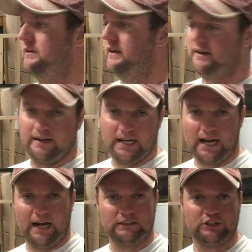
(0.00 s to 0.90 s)
And
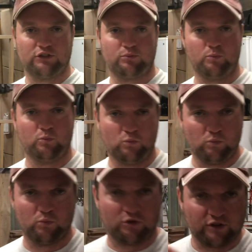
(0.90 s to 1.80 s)
I just
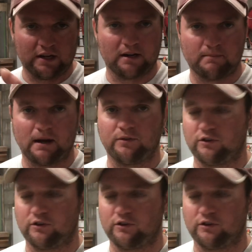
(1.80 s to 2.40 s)
was thinking about